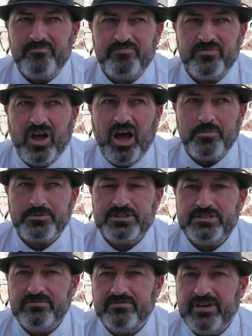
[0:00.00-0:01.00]

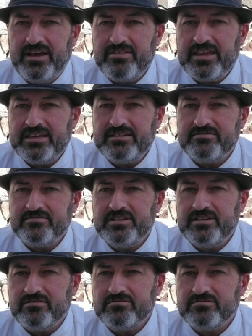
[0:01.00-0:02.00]
options of how they can
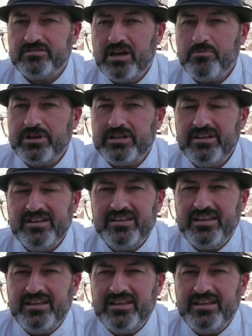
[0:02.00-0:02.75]
come in.